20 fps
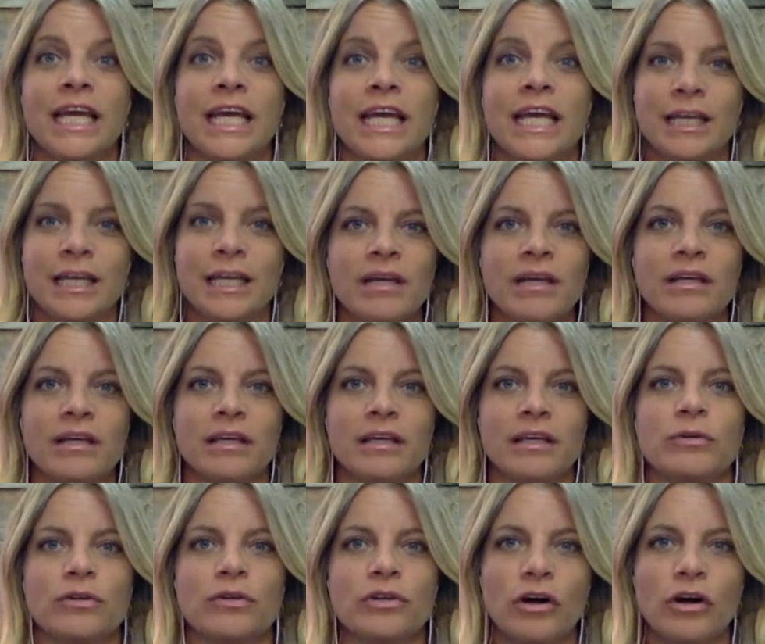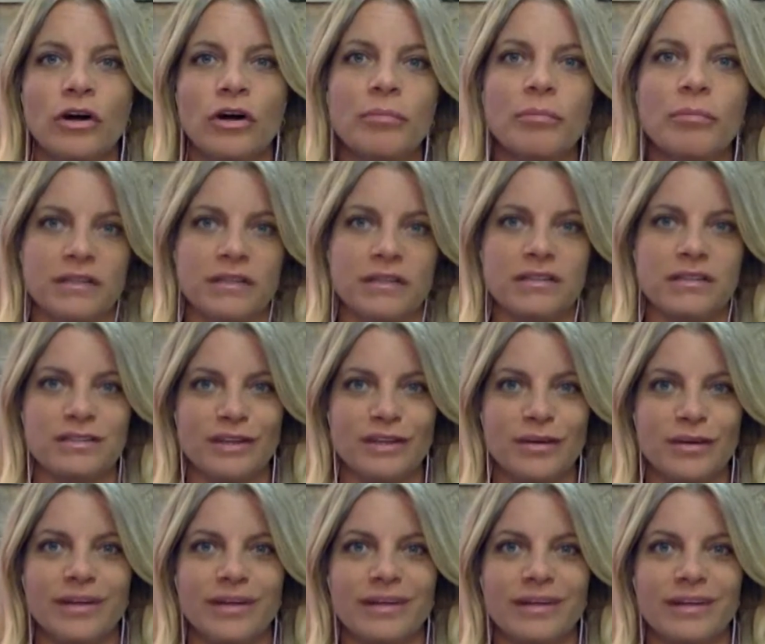he meant keep your yoga practice
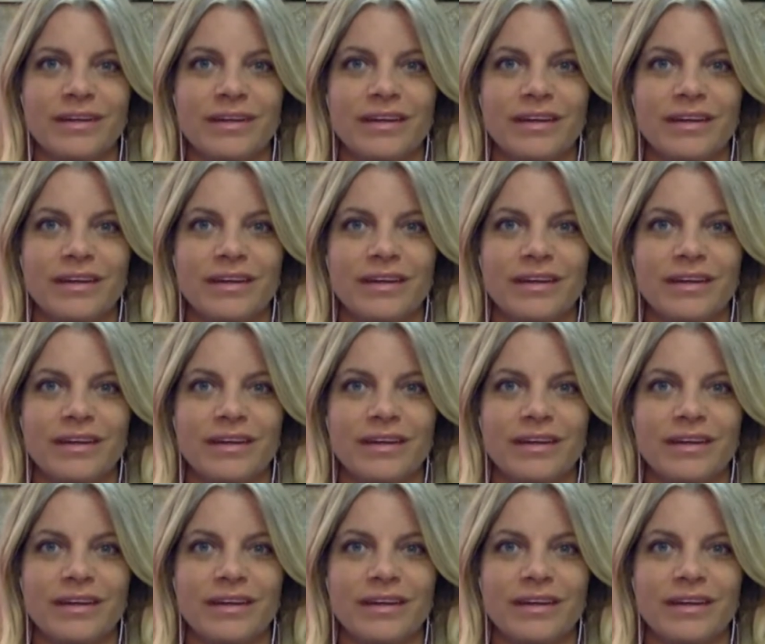going.